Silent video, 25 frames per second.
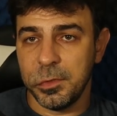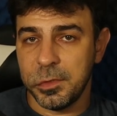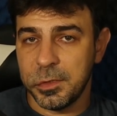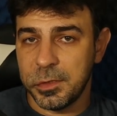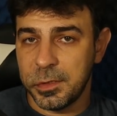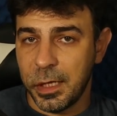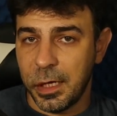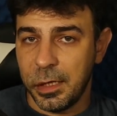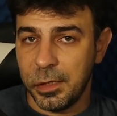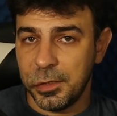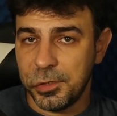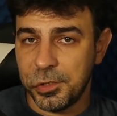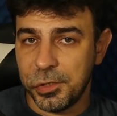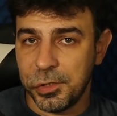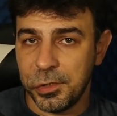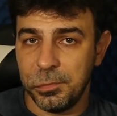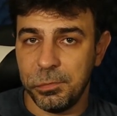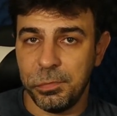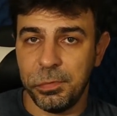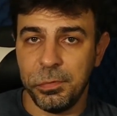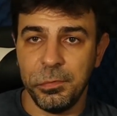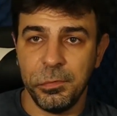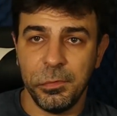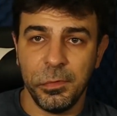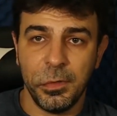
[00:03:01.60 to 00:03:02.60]

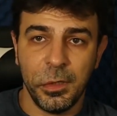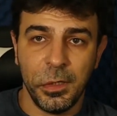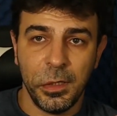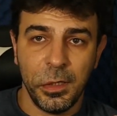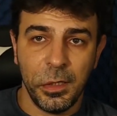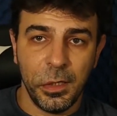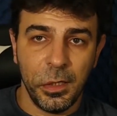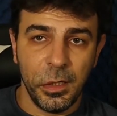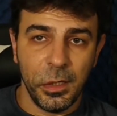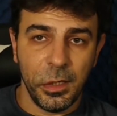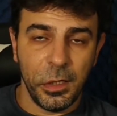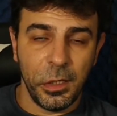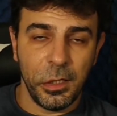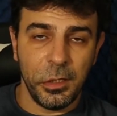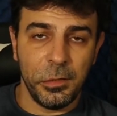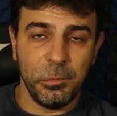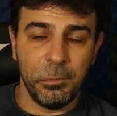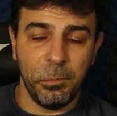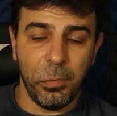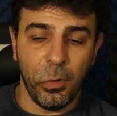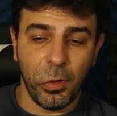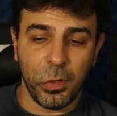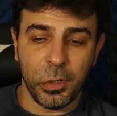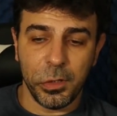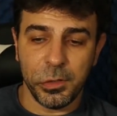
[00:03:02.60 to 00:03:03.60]
Starship, in
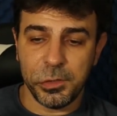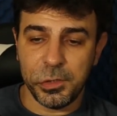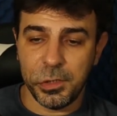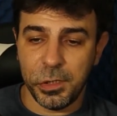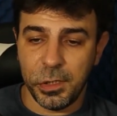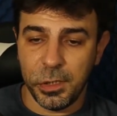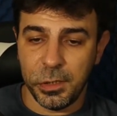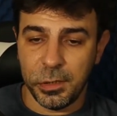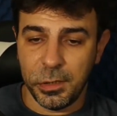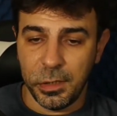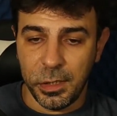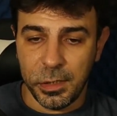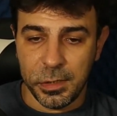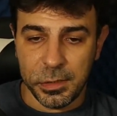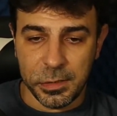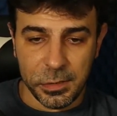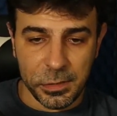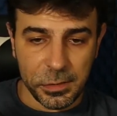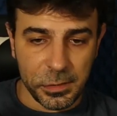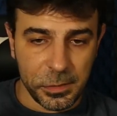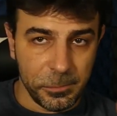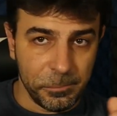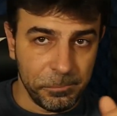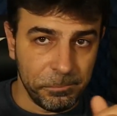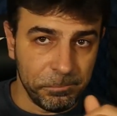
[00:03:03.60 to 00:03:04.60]
Boca Chica,
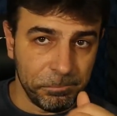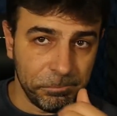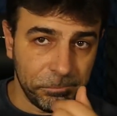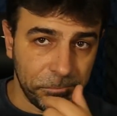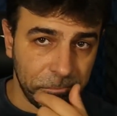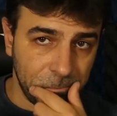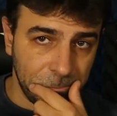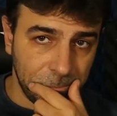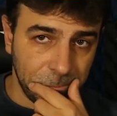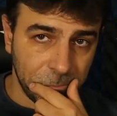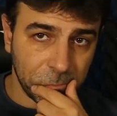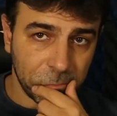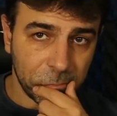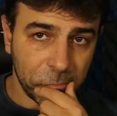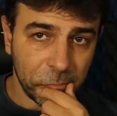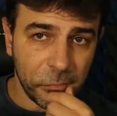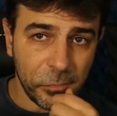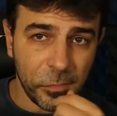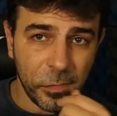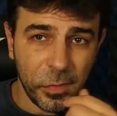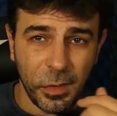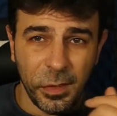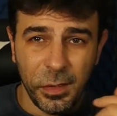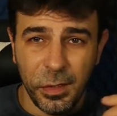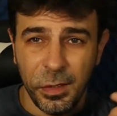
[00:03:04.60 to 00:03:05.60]
Texas.
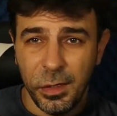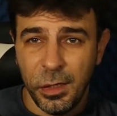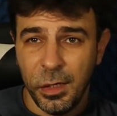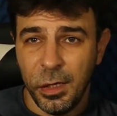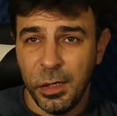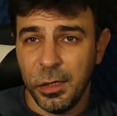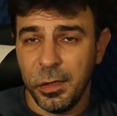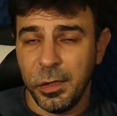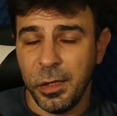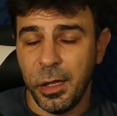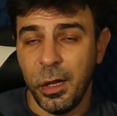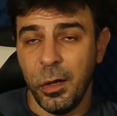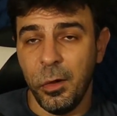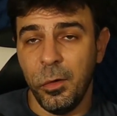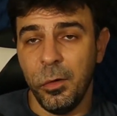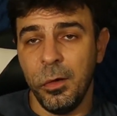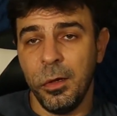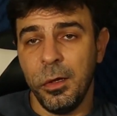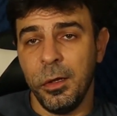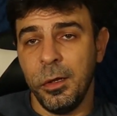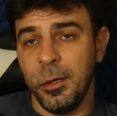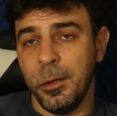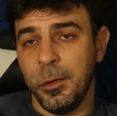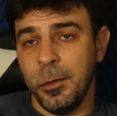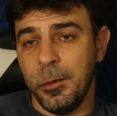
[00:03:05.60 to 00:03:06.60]
Now,
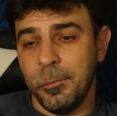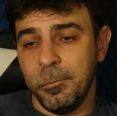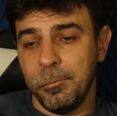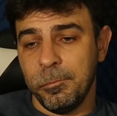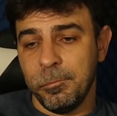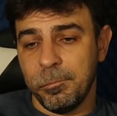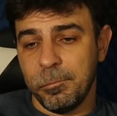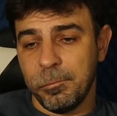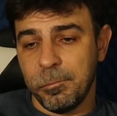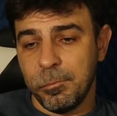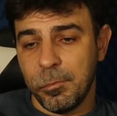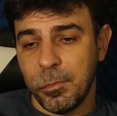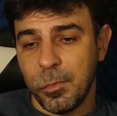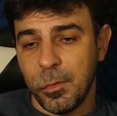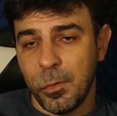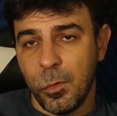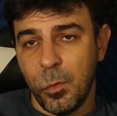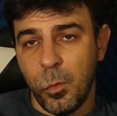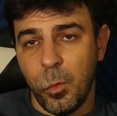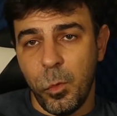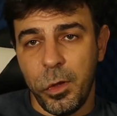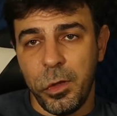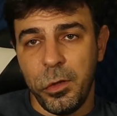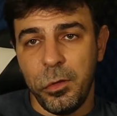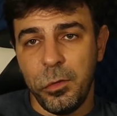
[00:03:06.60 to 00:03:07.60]

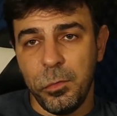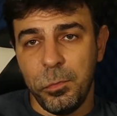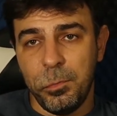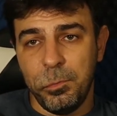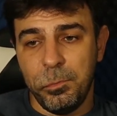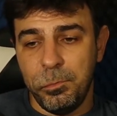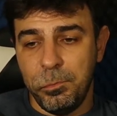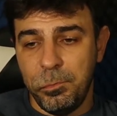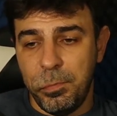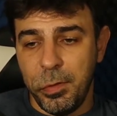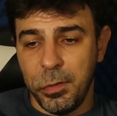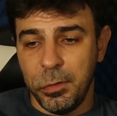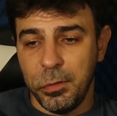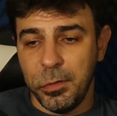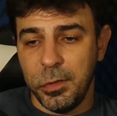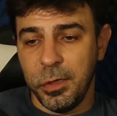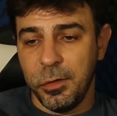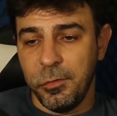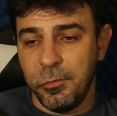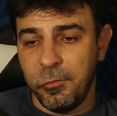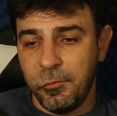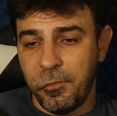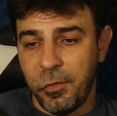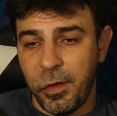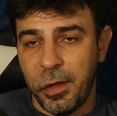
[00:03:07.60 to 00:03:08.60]
when you build
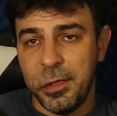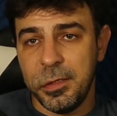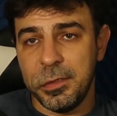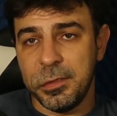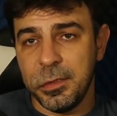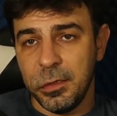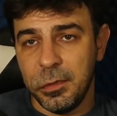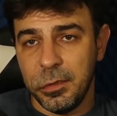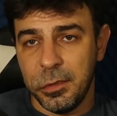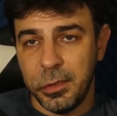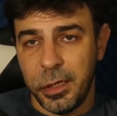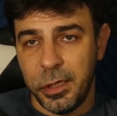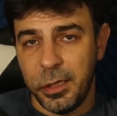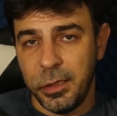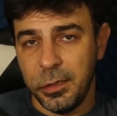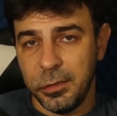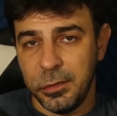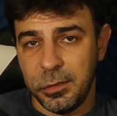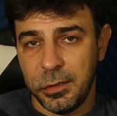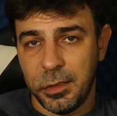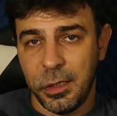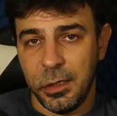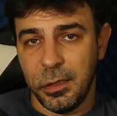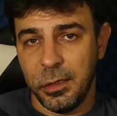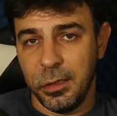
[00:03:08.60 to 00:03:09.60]
a phased array
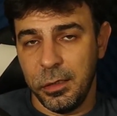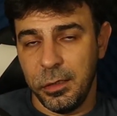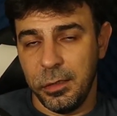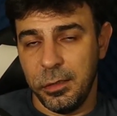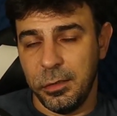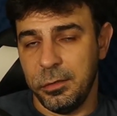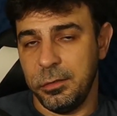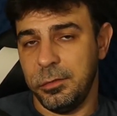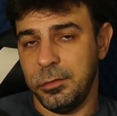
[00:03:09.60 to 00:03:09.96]
antenna,